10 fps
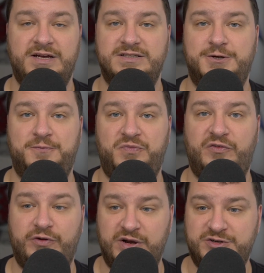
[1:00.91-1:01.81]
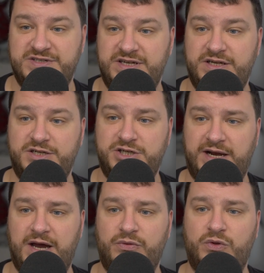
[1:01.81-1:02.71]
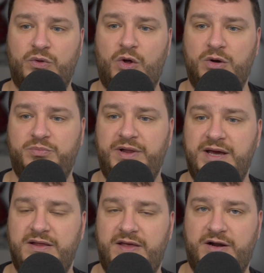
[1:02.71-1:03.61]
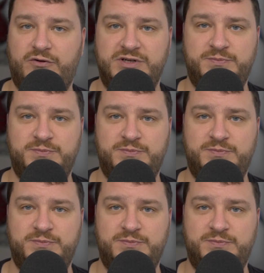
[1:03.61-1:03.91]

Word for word: So if you're interested, check out the long play that Chris